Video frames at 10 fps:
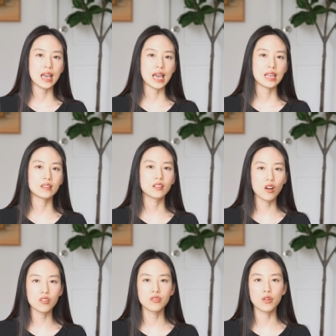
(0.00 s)
and a
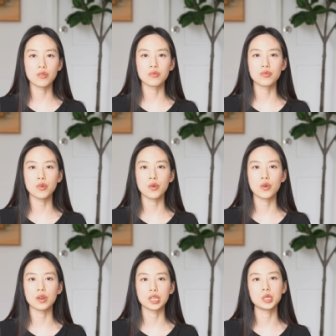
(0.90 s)
long form
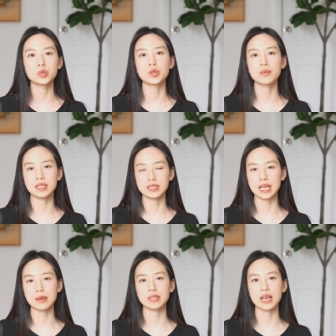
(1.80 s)
for YouTube at the
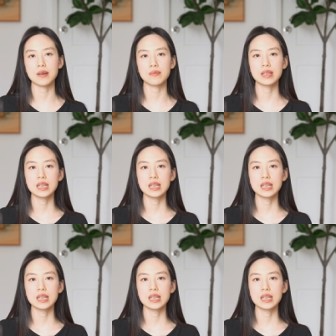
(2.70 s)
same time.